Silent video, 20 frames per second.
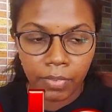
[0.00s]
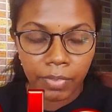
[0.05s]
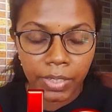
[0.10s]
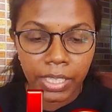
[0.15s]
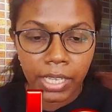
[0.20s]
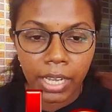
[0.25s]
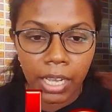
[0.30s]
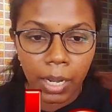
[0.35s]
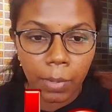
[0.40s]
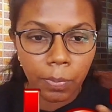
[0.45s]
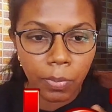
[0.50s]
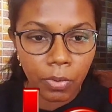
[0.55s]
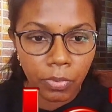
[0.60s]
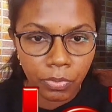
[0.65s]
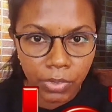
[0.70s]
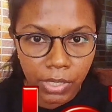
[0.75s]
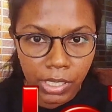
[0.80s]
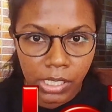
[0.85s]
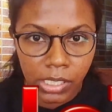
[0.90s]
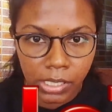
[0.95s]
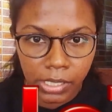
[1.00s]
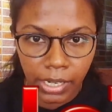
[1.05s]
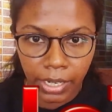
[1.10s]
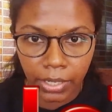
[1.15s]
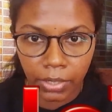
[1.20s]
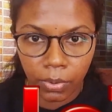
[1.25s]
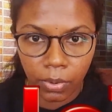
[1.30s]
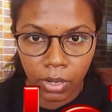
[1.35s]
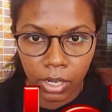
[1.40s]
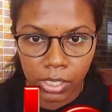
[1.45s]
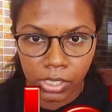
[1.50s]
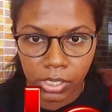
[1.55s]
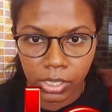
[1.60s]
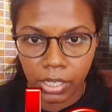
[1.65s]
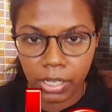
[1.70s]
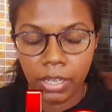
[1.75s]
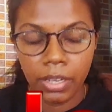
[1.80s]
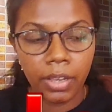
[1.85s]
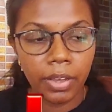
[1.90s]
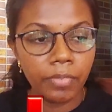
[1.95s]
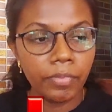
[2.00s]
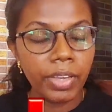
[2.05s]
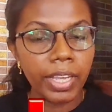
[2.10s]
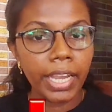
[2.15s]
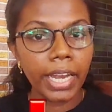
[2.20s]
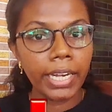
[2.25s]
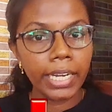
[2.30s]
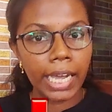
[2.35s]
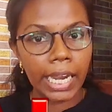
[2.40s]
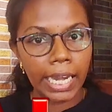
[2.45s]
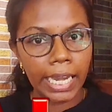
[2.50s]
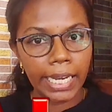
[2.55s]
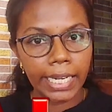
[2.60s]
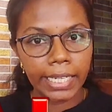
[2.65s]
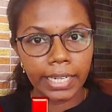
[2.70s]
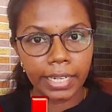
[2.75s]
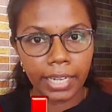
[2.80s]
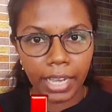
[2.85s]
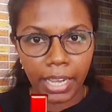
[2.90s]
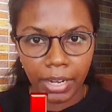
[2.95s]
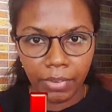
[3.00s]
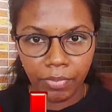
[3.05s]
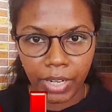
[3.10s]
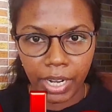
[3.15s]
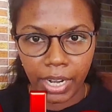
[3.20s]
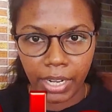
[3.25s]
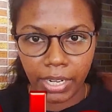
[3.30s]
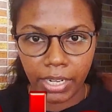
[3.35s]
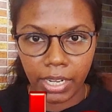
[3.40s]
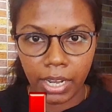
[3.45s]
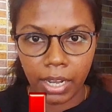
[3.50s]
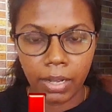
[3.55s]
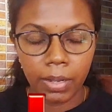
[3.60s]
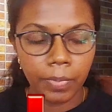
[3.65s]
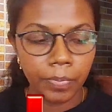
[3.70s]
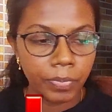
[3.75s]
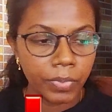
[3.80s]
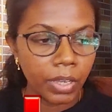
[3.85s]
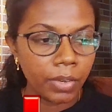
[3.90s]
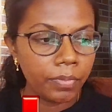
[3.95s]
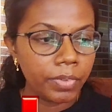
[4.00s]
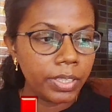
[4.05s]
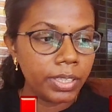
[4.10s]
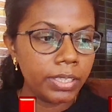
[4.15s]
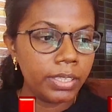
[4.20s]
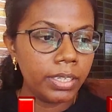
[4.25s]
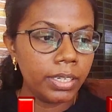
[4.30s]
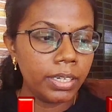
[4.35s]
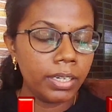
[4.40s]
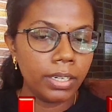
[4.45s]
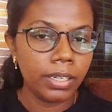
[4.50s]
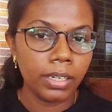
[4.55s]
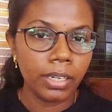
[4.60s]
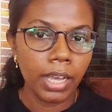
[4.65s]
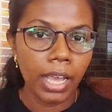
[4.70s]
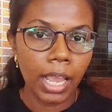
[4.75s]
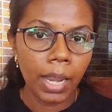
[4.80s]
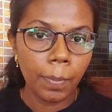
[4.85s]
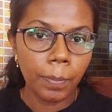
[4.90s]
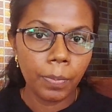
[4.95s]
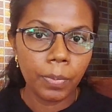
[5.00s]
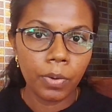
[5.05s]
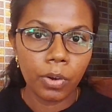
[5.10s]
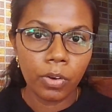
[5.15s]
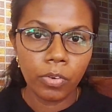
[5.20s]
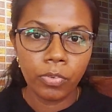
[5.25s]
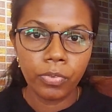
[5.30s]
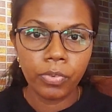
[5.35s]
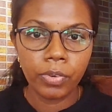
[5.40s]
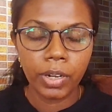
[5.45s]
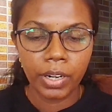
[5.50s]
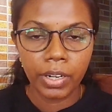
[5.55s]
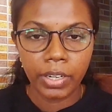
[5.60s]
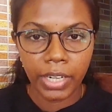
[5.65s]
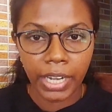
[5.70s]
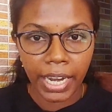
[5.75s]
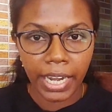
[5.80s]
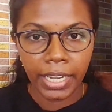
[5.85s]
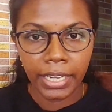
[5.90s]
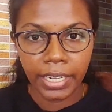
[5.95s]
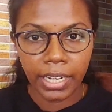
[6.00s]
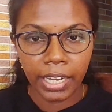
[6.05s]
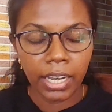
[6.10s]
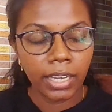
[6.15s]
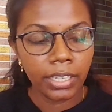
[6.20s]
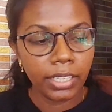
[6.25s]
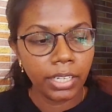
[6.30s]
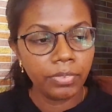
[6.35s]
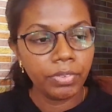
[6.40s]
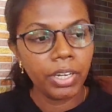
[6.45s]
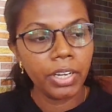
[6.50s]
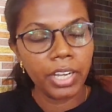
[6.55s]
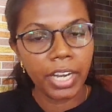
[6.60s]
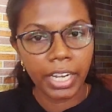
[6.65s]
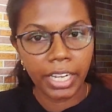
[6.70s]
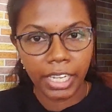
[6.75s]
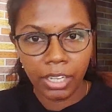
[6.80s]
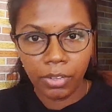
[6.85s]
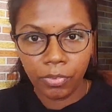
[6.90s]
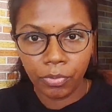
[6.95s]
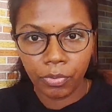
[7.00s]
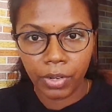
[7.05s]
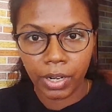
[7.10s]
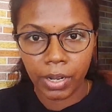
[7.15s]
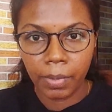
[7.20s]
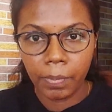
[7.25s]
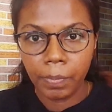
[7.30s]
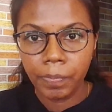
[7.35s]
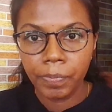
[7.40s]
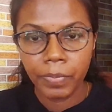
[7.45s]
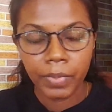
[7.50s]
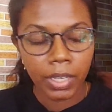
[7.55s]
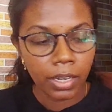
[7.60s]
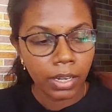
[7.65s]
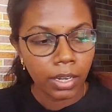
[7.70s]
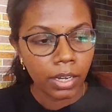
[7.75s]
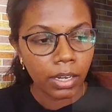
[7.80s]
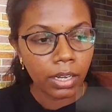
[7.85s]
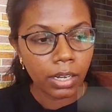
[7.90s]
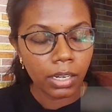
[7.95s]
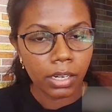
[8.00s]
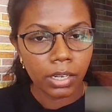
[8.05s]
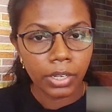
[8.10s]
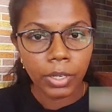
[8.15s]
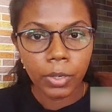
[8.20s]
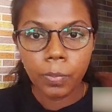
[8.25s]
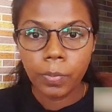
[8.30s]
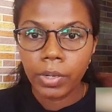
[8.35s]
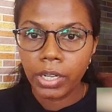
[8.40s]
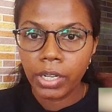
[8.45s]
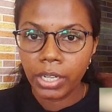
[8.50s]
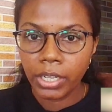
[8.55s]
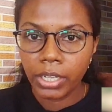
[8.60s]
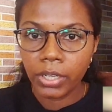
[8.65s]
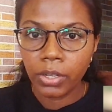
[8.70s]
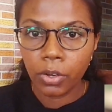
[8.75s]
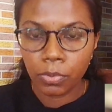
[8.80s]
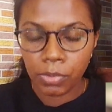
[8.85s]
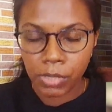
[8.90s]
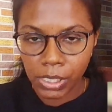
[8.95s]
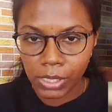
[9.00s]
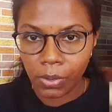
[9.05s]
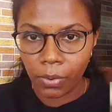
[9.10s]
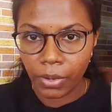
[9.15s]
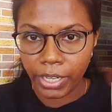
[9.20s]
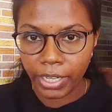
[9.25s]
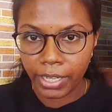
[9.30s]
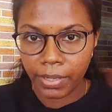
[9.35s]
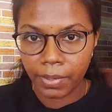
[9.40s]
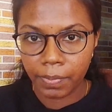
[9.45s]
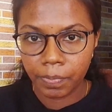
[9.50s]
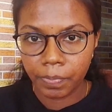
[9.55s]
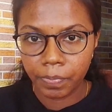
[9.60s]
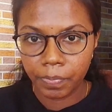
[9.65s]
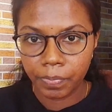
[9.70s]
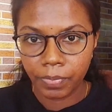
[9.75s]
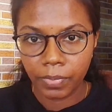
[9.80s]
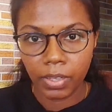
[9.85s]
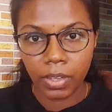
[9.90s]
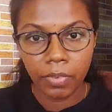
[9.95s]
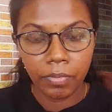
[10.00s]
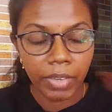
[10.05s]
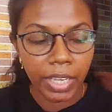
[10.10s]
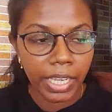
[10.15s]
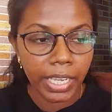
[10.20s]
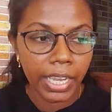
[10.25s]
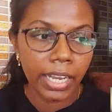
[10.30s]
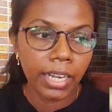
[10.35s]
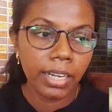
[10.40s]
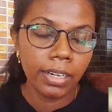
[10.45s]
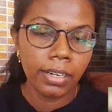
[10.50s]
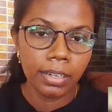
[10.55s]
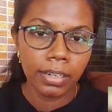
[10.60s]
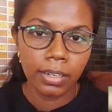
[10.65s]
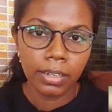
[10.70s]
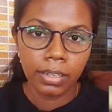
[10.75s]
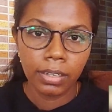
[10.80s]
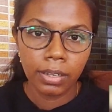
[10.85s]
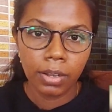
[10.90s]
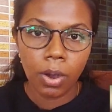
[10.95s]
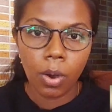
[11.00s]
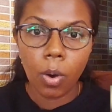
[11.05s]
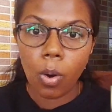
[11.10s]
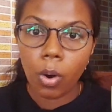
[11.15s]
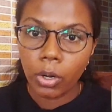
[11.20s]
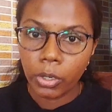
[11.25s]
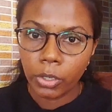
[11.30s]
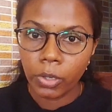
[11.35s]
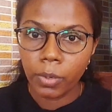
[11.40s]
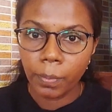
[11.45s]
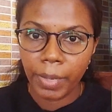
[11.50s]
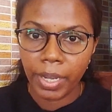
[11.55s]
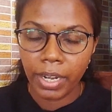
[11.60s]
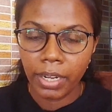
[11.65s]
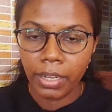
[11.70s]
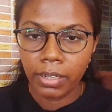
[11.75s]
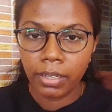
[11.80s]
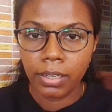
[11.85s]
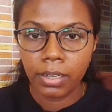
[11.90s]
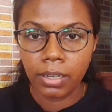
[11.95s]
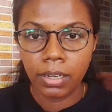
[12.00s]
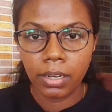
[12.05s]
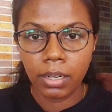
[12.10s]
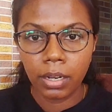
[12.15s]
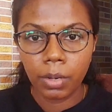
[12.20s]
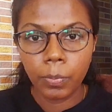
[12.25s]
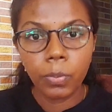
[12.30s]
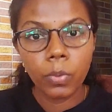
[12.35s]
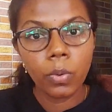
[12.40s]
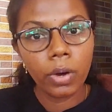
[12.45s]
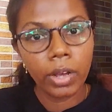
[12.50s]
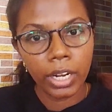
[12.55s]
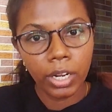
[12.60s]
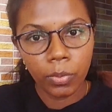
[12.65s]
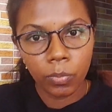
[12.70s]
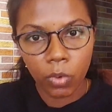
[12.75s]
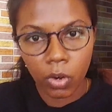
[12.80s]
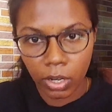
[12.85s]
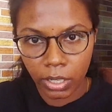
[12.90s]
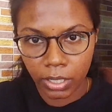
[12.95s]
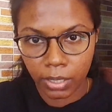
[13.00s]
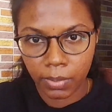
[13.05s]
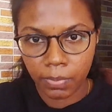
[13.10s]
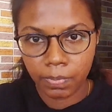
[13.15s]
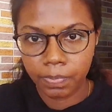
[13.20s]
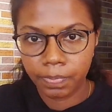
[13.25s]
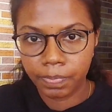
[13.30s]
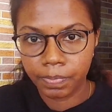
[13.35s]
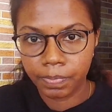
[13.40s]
With the help of this technology, we can collect live data. With the help of data that we are getting from humidity of soil, we can automate pouring water.